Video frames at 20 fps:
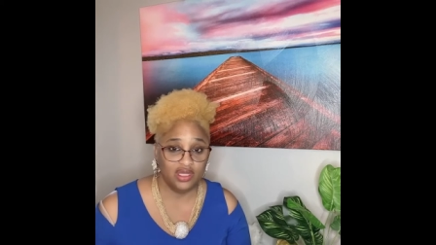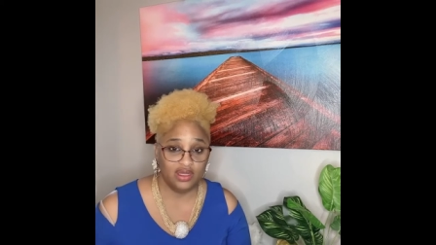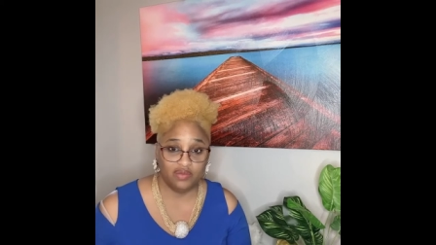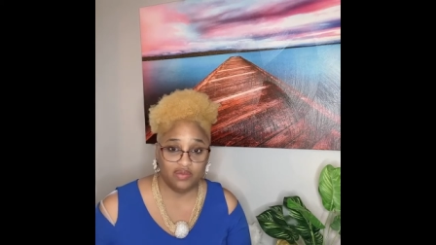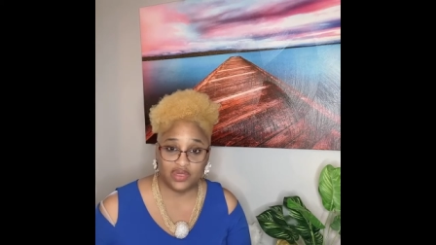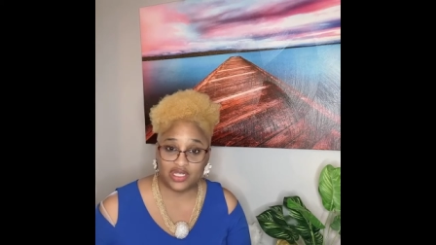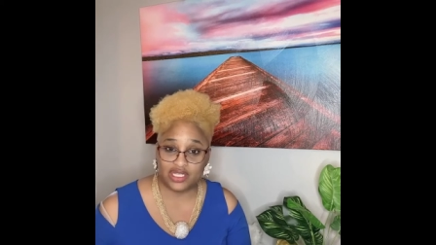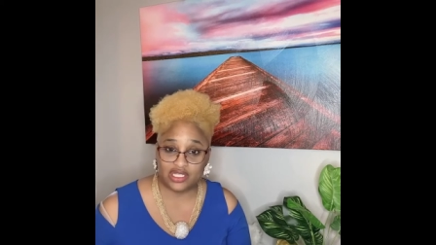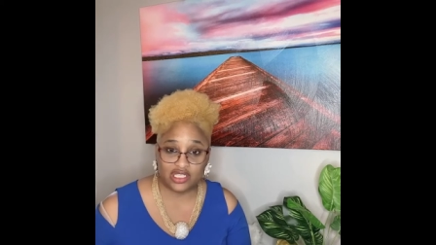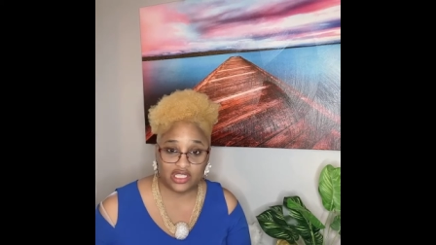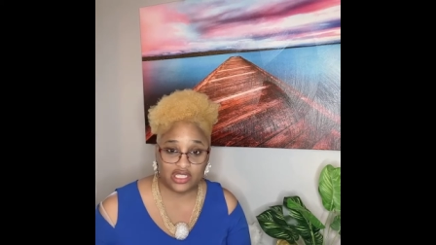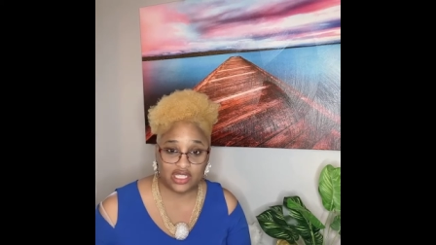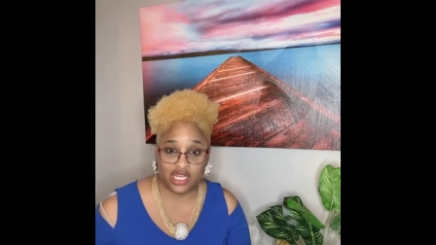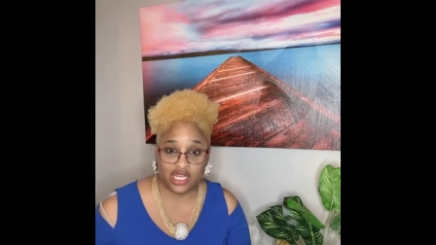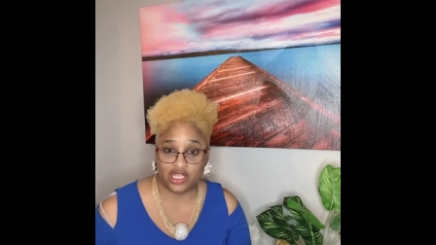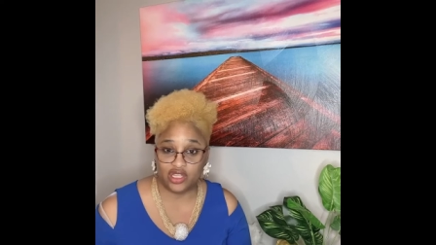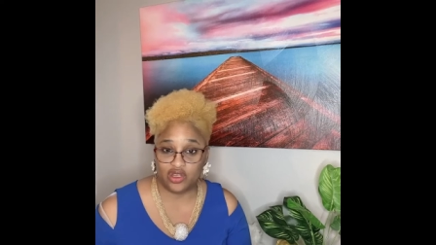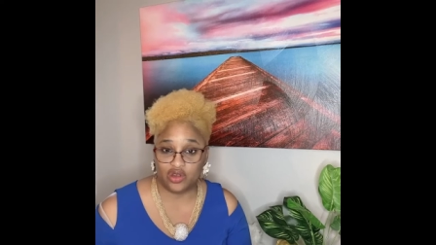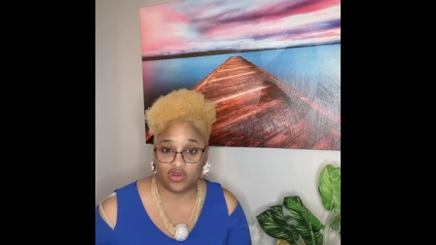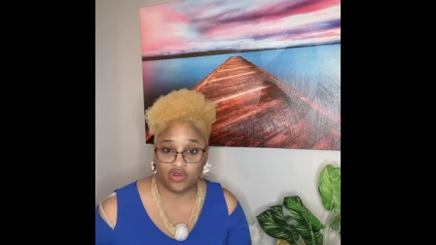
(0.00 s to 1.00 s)
business
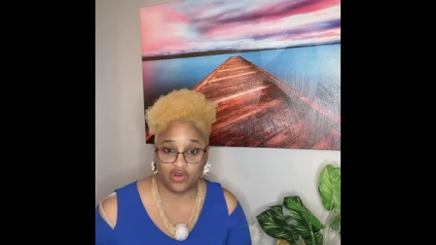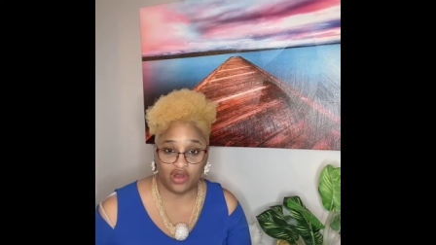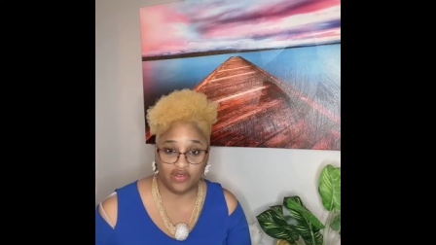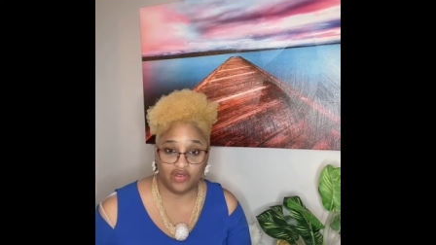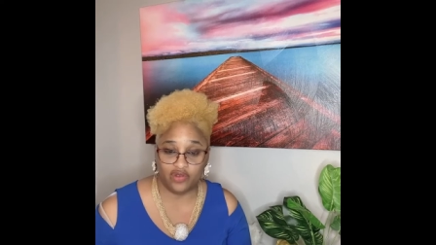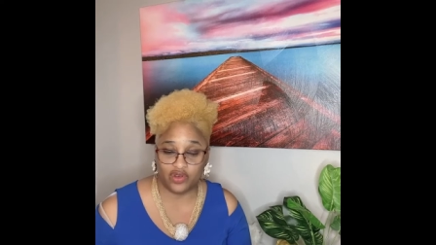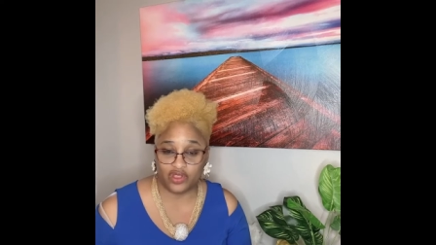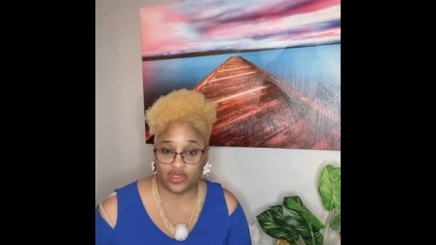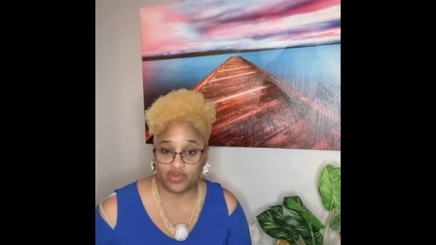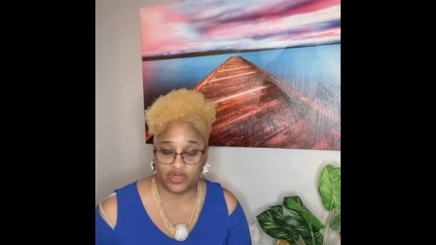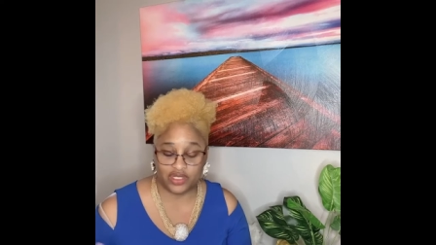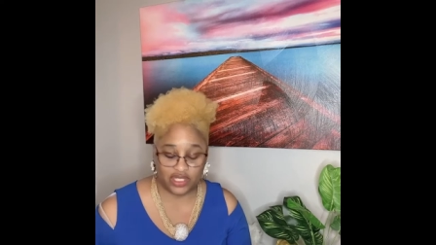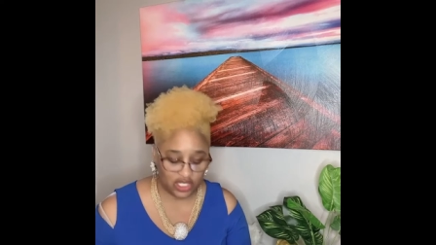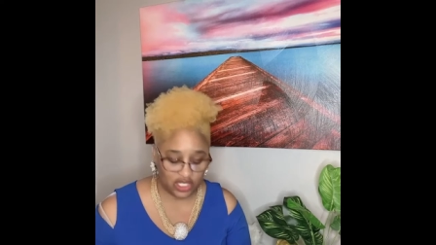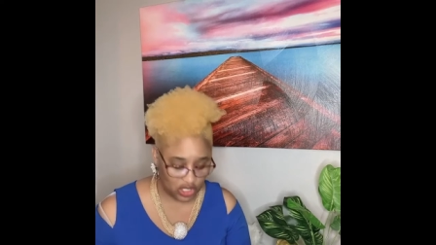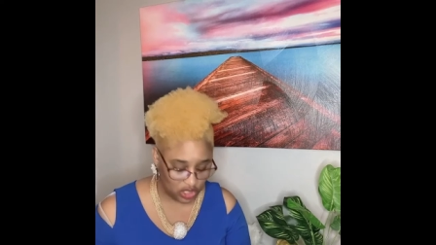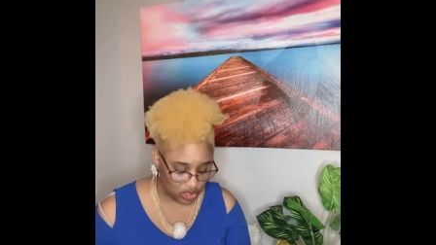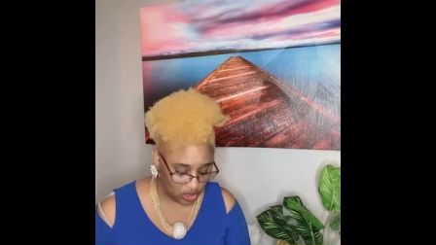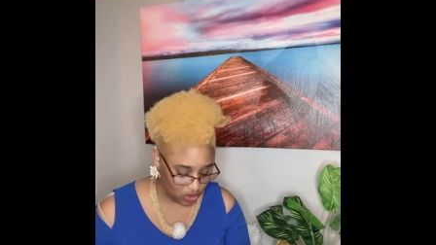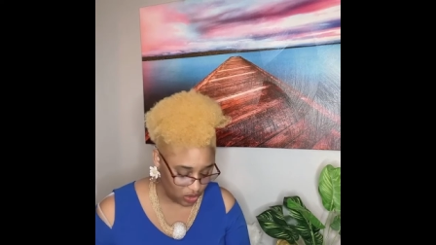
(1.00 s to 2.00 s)
that you're going for, the
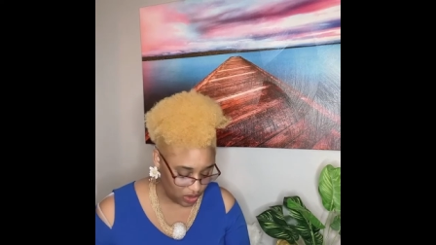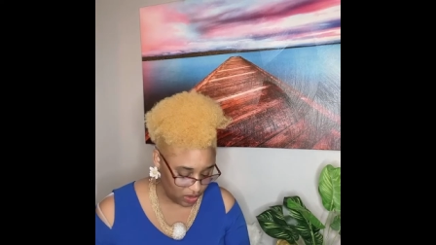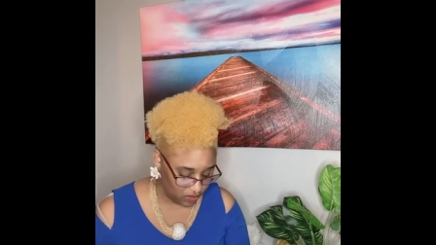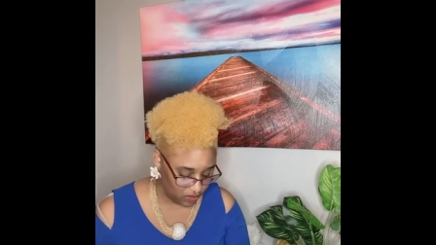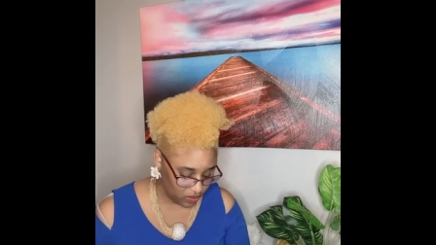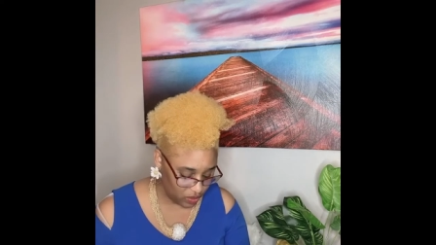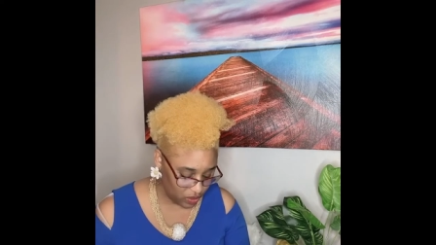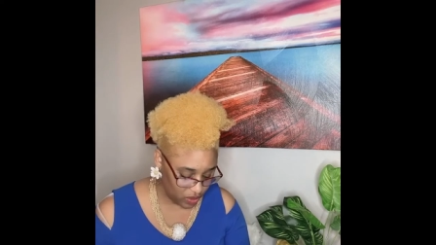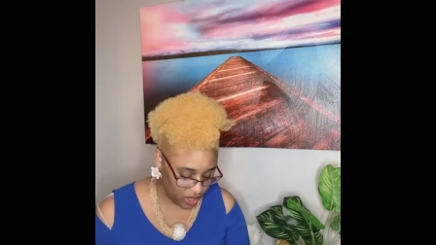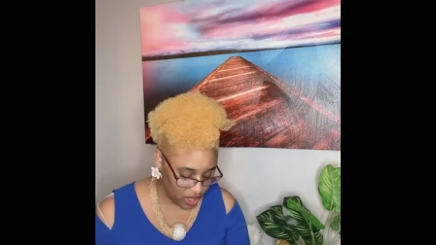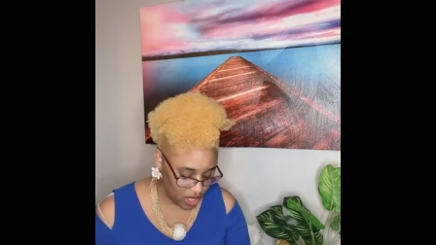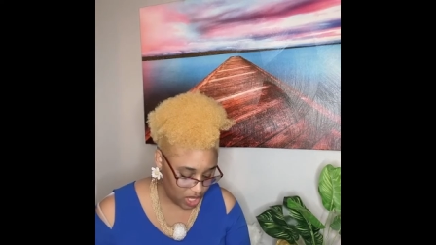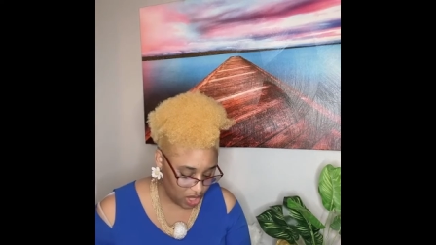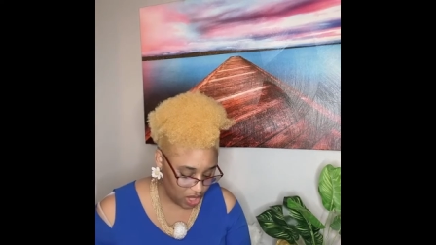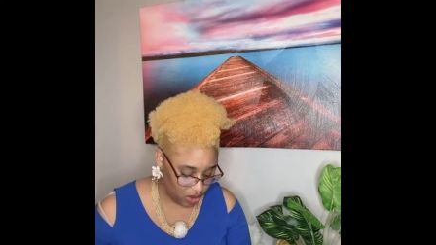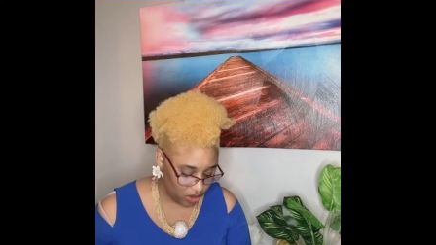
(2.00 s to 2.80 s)
position you're going for,